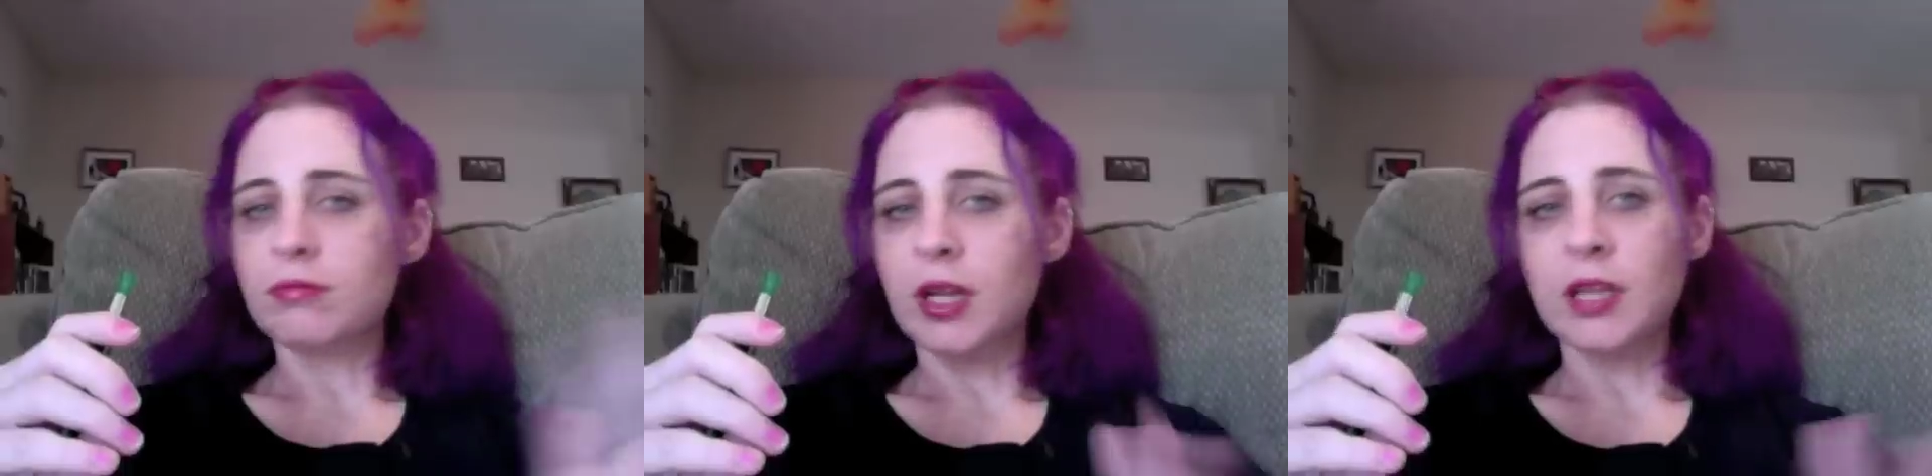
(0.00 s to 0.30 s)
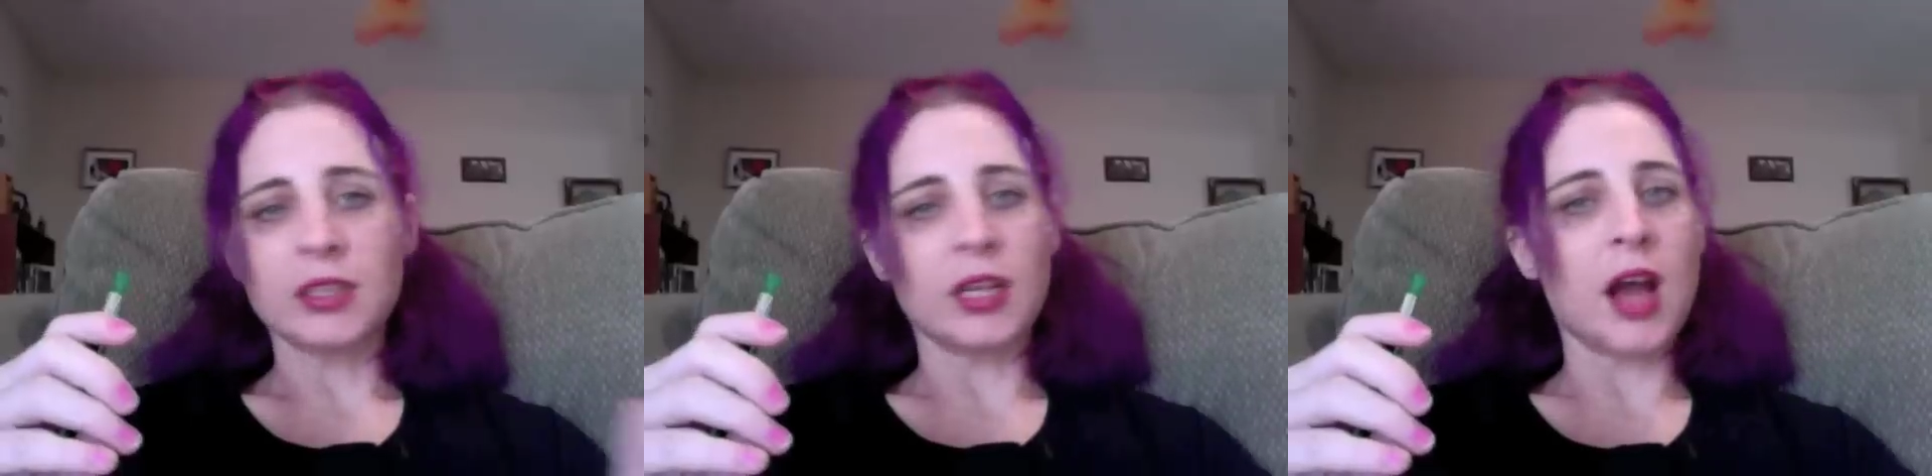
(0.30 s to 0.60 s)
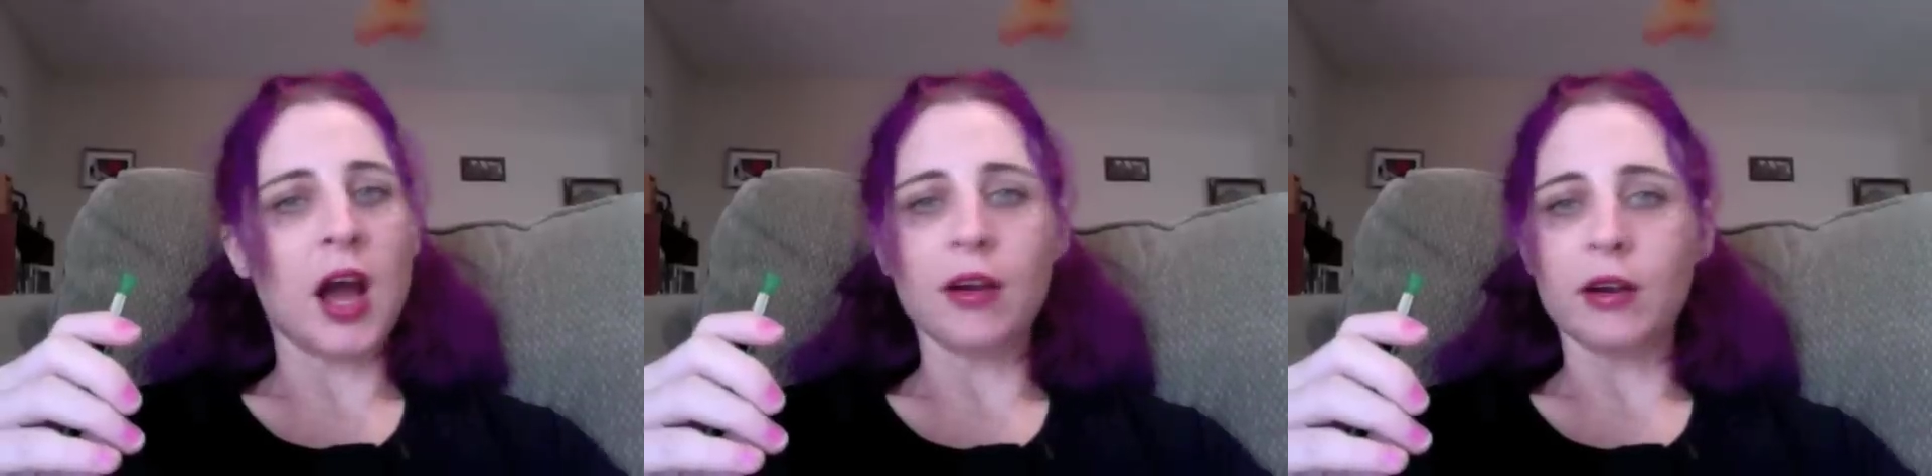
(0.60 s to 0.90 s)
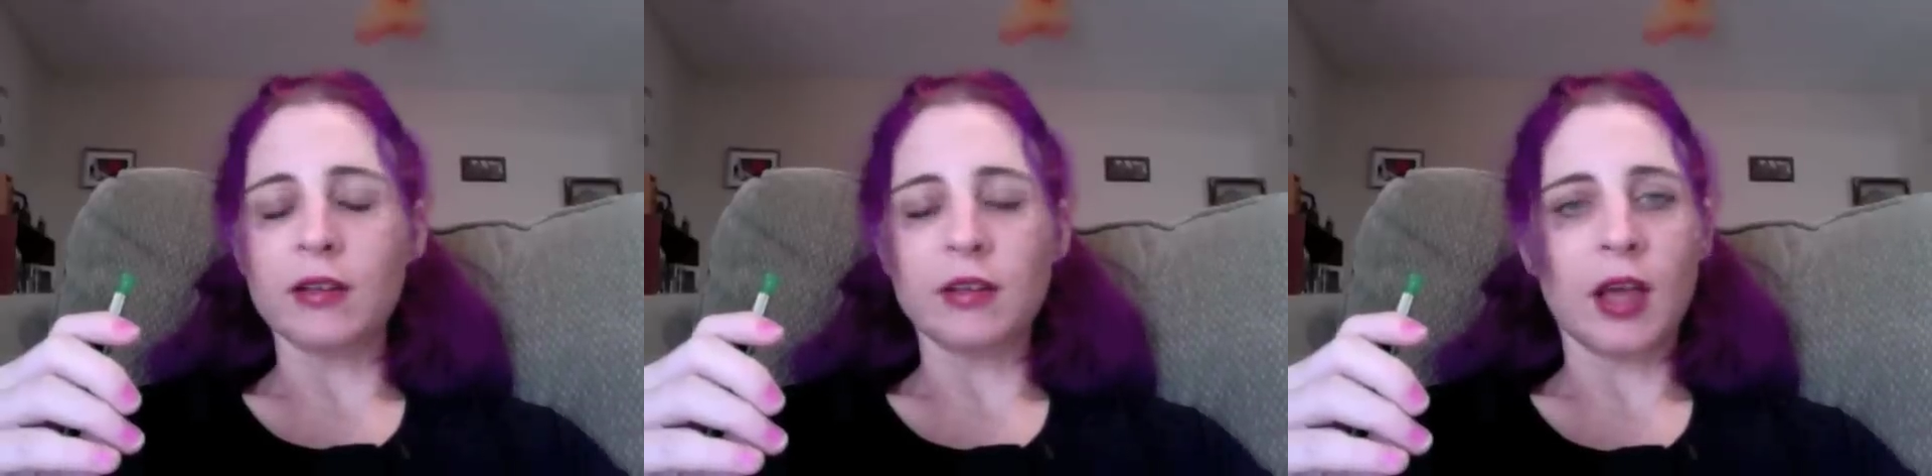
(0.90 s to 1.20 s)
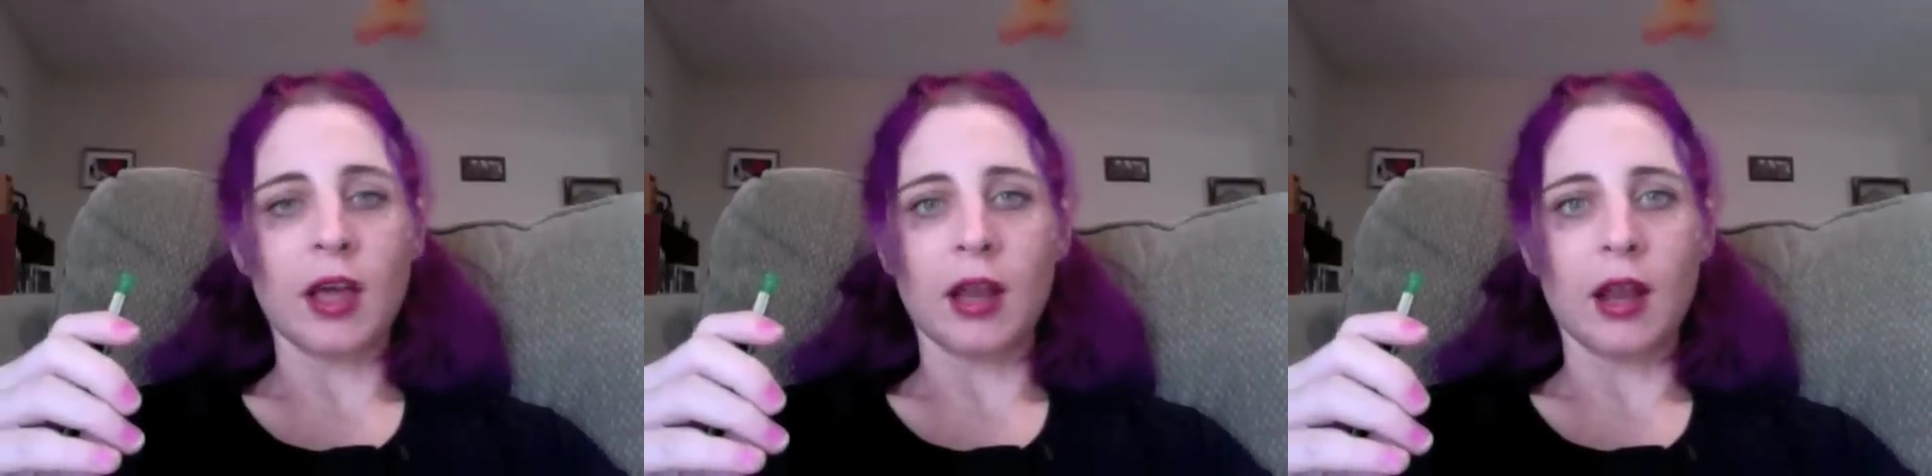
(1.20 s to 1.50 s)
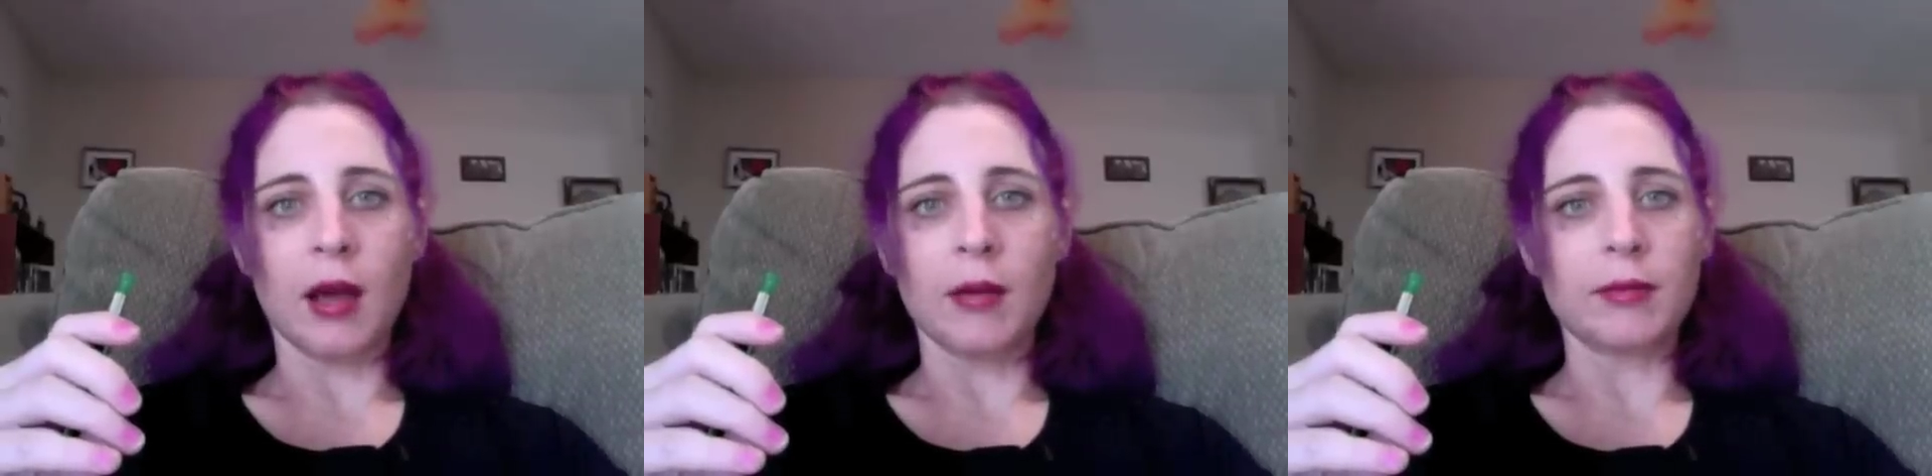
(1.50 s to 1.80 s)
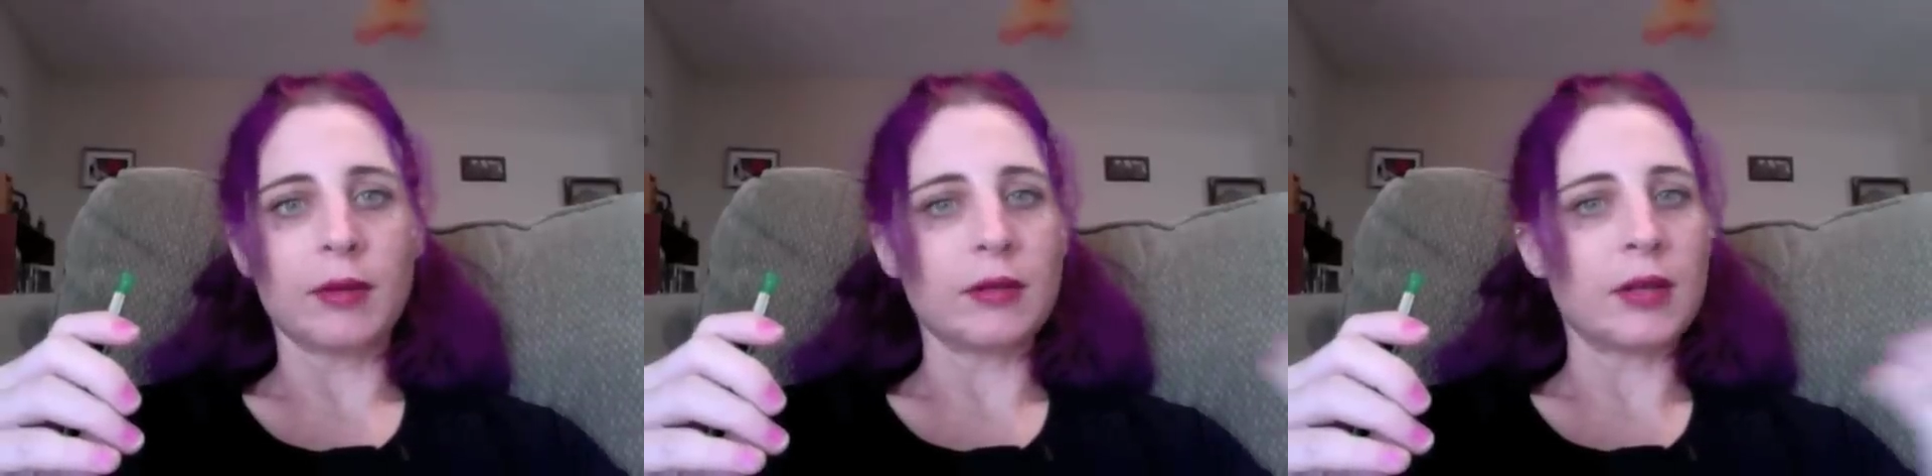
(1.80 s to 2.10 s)
it's a 9 or a 10.
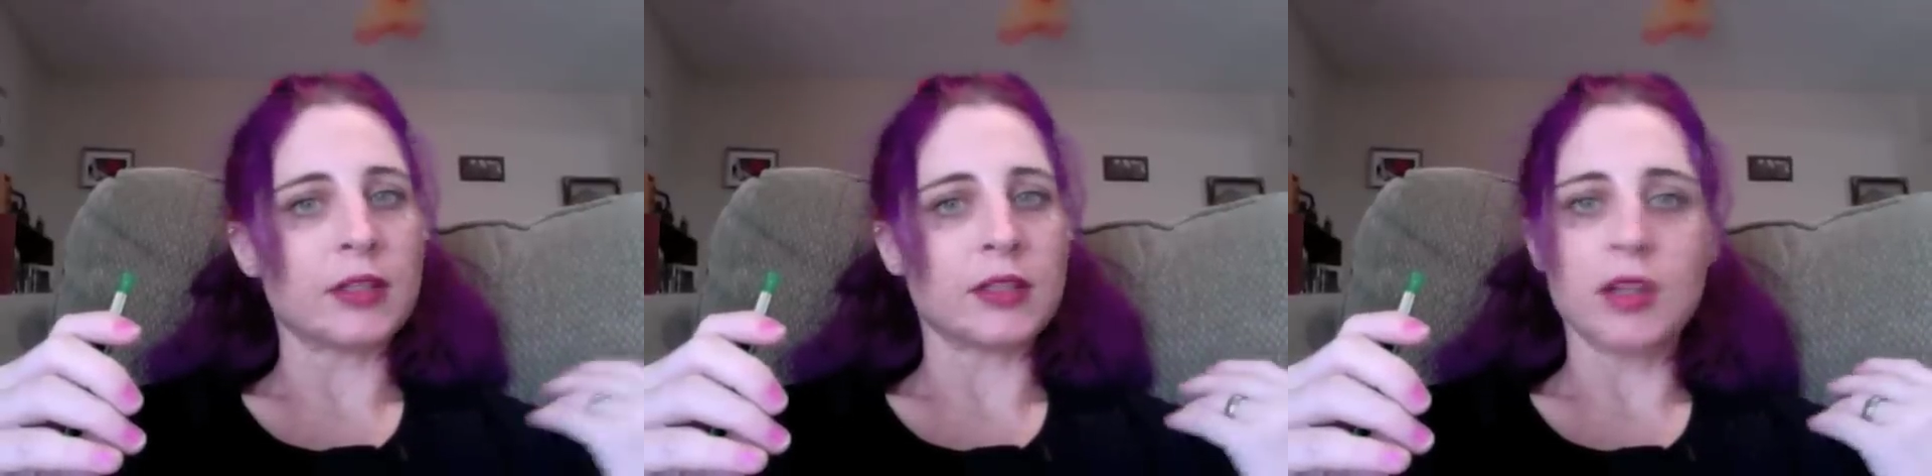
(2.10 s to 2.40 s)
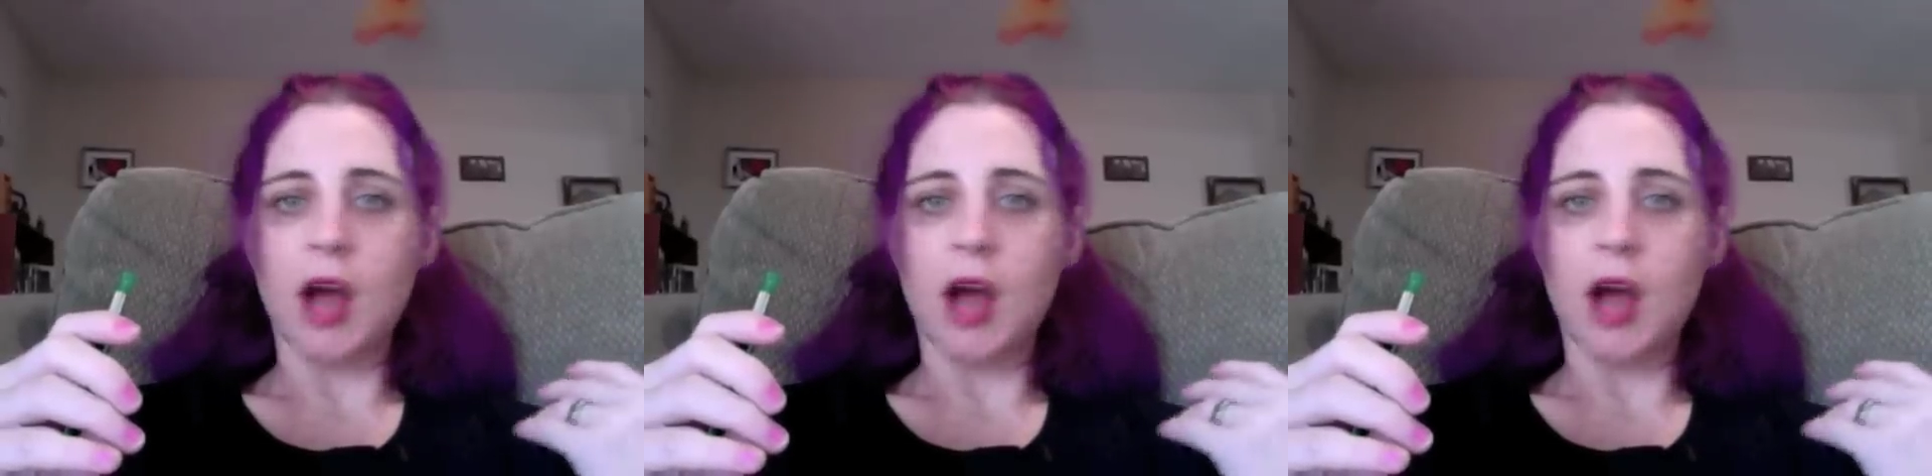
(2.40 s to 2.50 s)
It's